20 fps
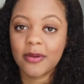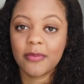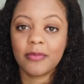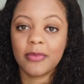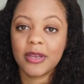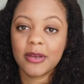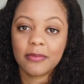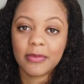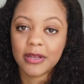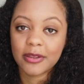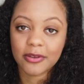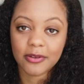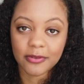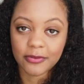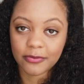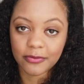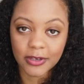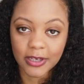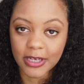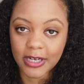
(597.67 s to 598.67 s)
Me and my
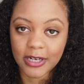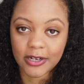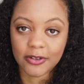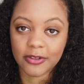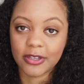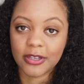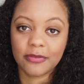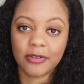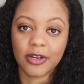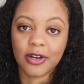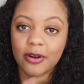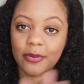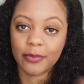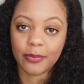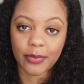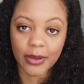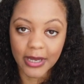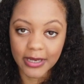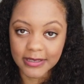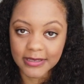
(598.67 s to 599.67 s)
little fiat are living our
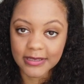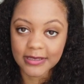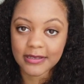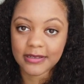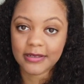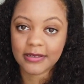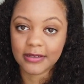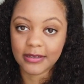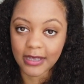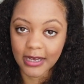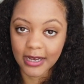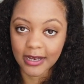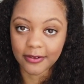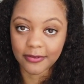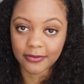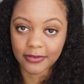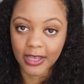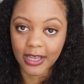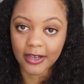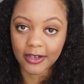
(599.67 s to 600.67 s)
best
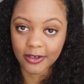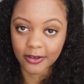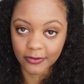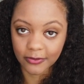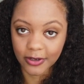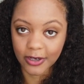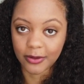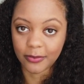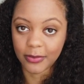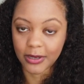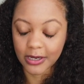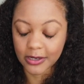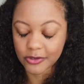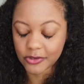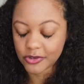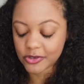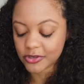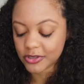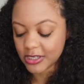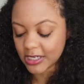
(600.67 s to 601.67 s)
life. Thank you very
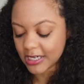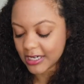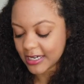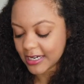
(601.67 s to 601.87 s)
much.